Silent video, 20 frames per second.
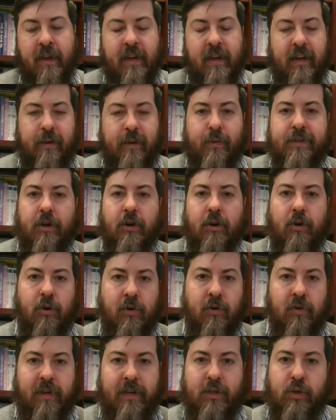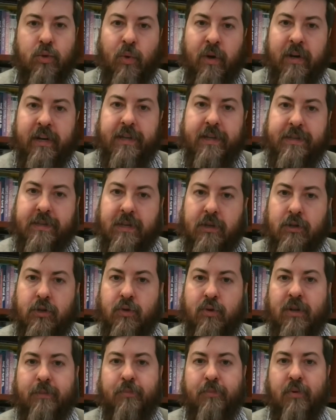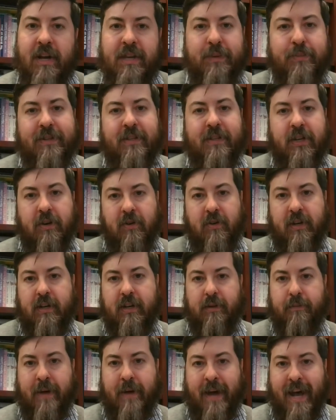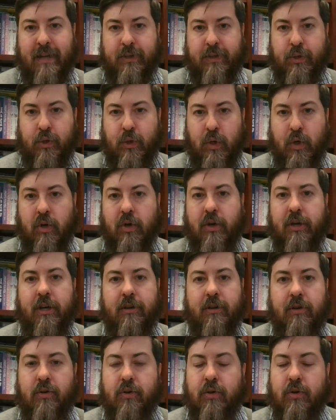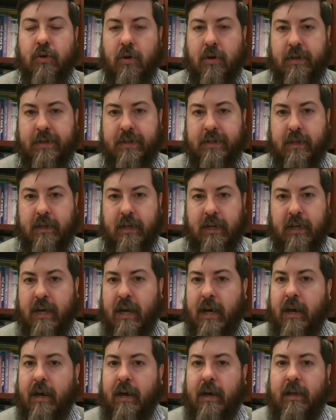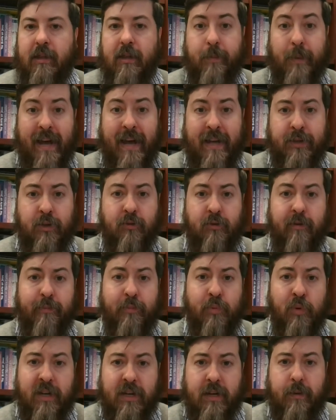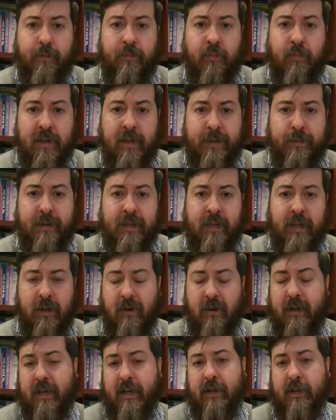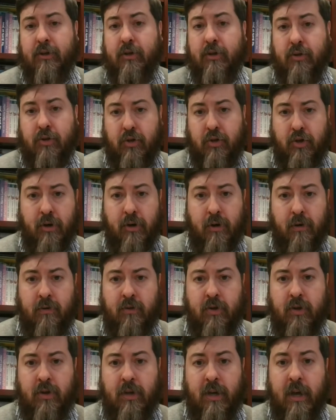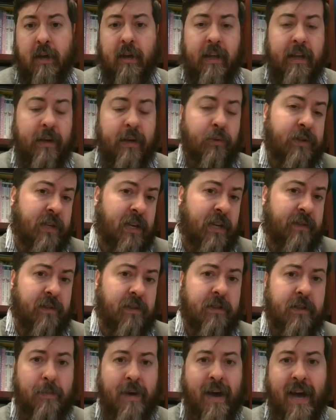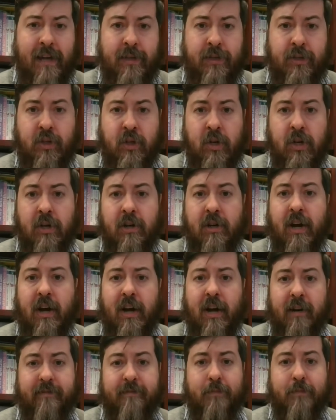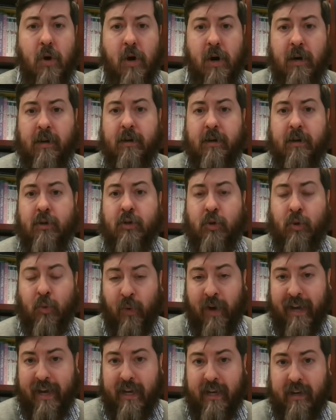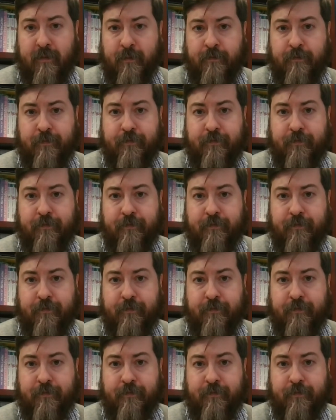He was an early 20th century Presbyterian pastor in New York City, the pastor of Brick Presbyterian Church. He was even the pastor of Mark Twain.